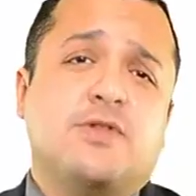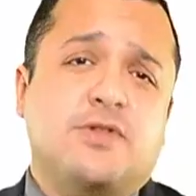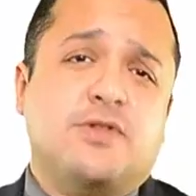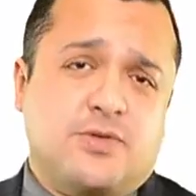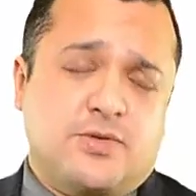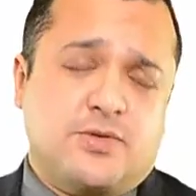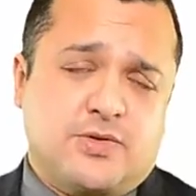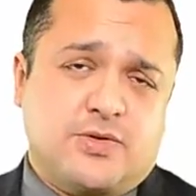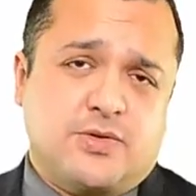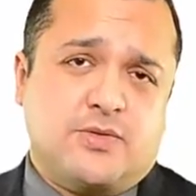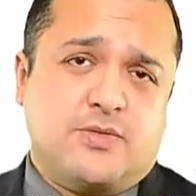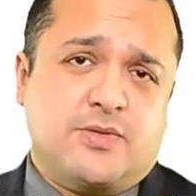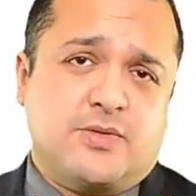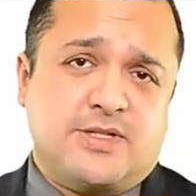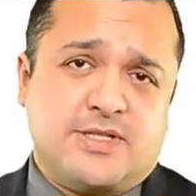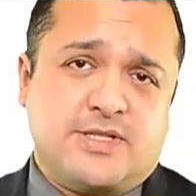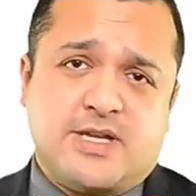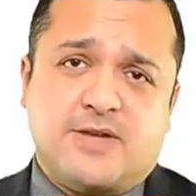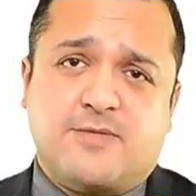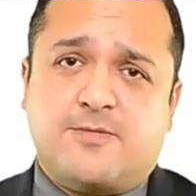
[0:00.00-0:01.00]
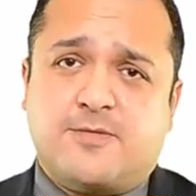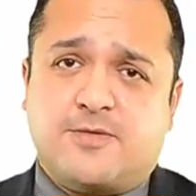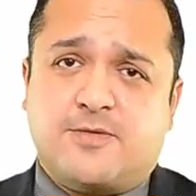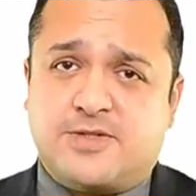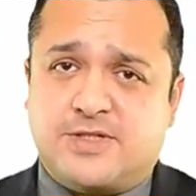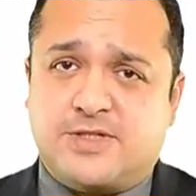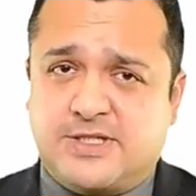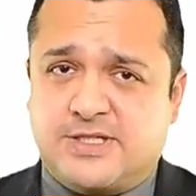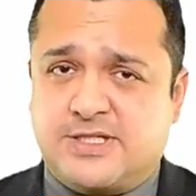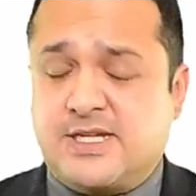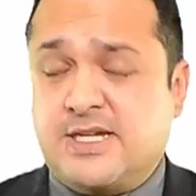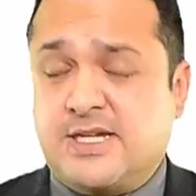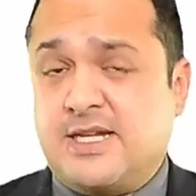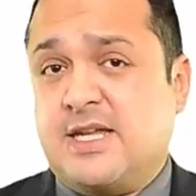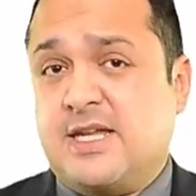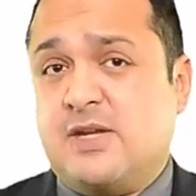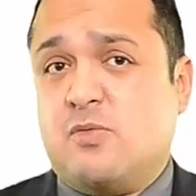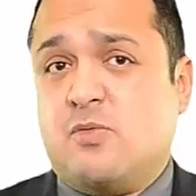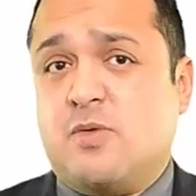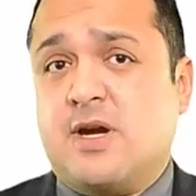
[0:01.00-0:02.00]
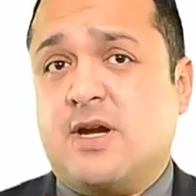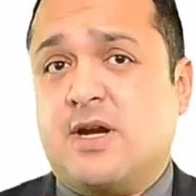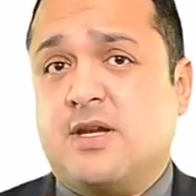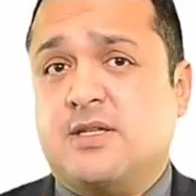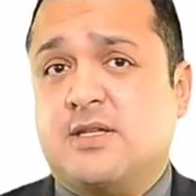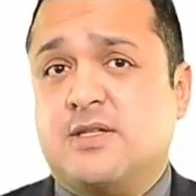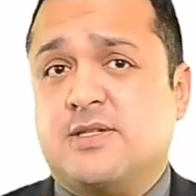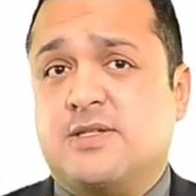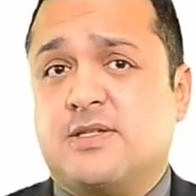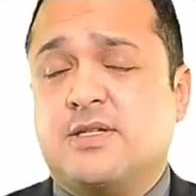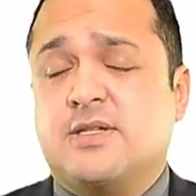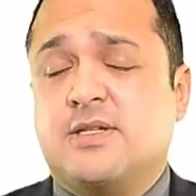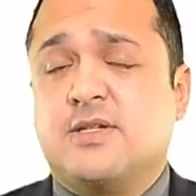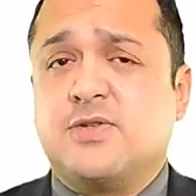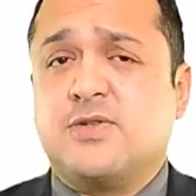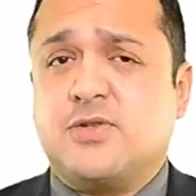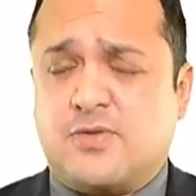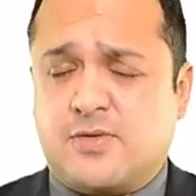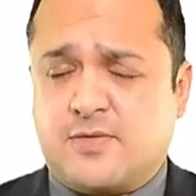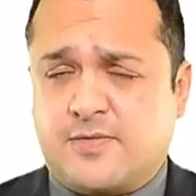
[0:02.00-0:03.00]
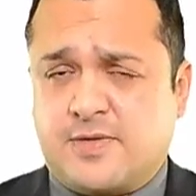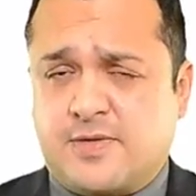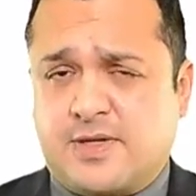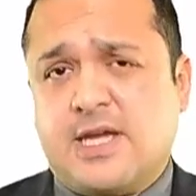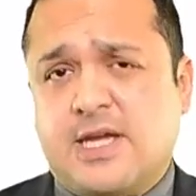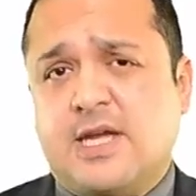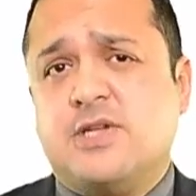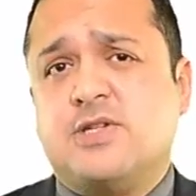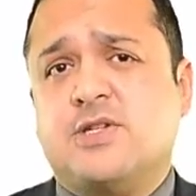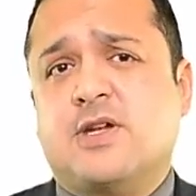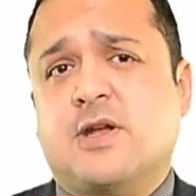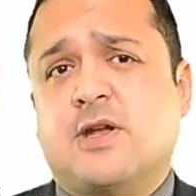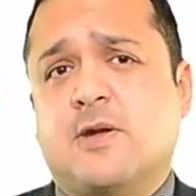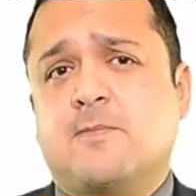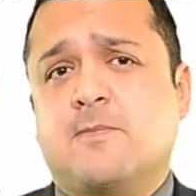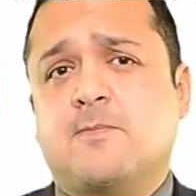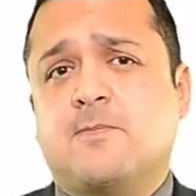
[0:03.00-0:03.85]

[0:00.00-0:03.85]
twenty-two exam for C C N A Wireless certification.